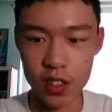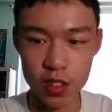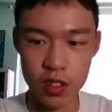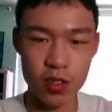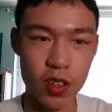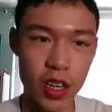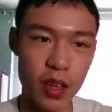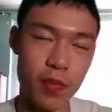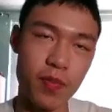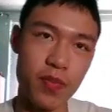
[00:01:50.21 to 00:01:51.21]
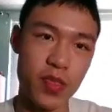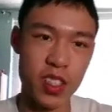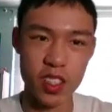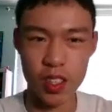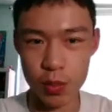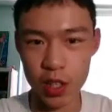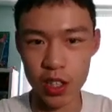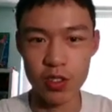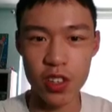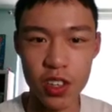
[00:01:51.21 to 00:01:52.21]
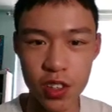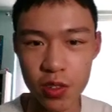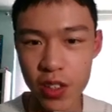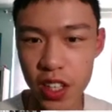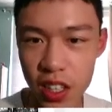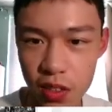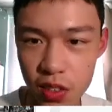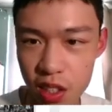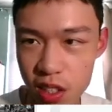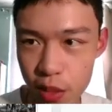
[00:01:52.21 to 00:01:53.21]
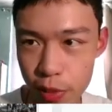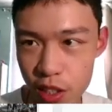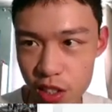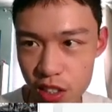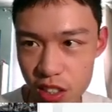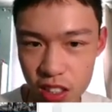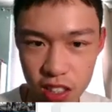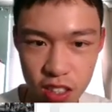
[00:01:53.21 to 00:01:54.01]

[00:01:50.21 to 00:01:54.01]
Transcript: Also, disclaimer, I do not own any of these images.